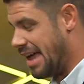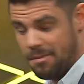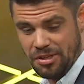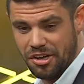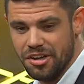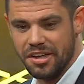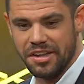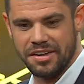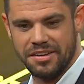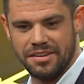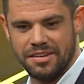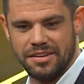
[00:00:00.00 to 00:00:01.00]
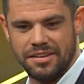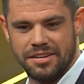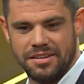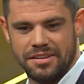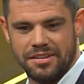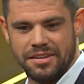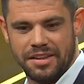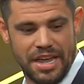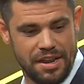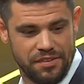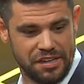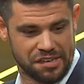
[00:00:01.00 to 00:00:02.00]
I'm good.
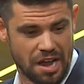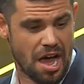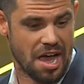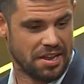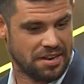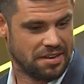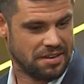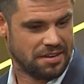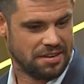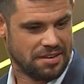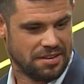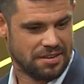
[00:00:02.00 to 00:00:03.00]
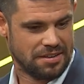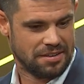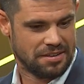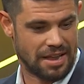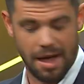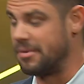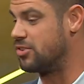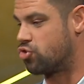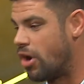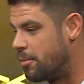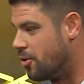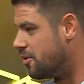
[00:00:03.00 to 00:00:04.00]
And if He's not, I'm in
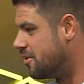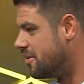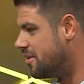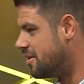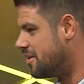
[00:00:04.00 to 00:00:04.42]
trouble.